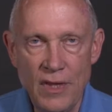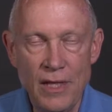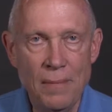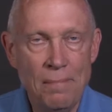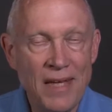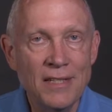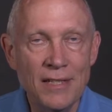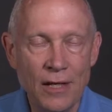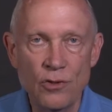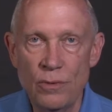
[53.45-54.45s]

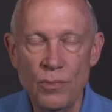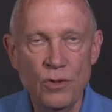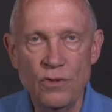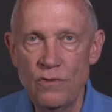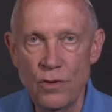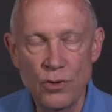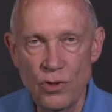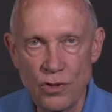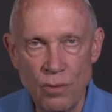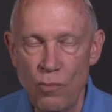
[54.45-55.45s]
immense attributes
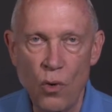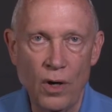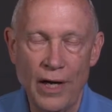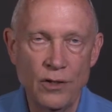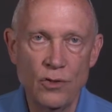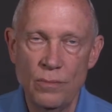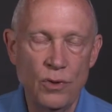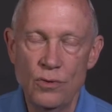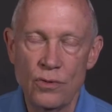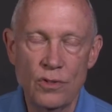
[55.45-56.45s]
versus the moral
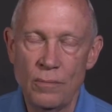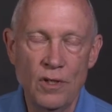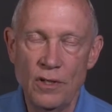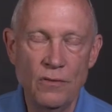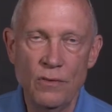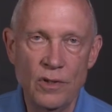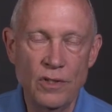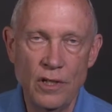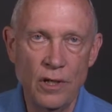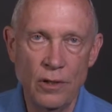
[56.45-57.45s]
attributes, or something, different ways
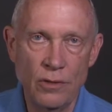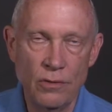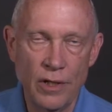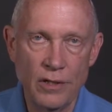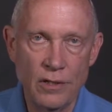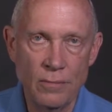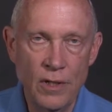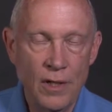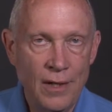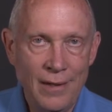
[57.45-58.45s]
to characterize them.
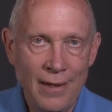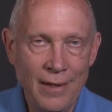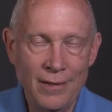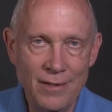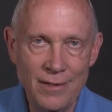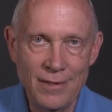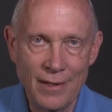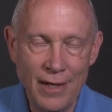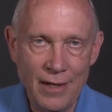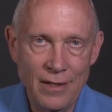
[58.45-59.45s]
And just to
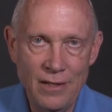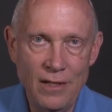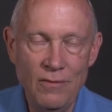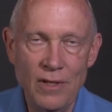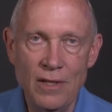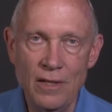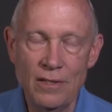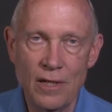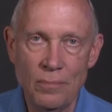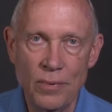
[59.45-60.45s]
kind of divvy
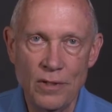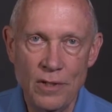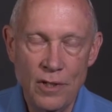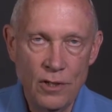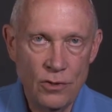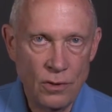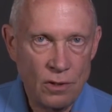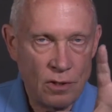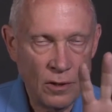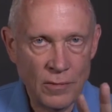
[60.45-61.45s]
things up. And so
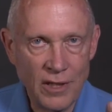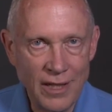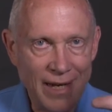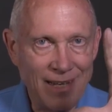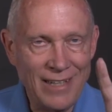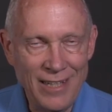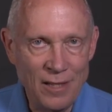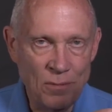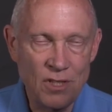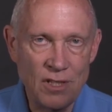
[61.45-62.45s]
this is talking about God in
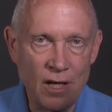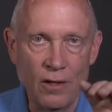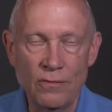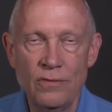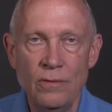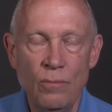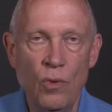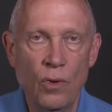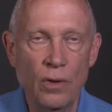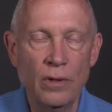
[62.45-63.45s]
himself
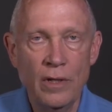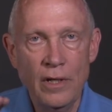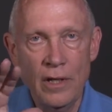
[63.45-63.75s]
more,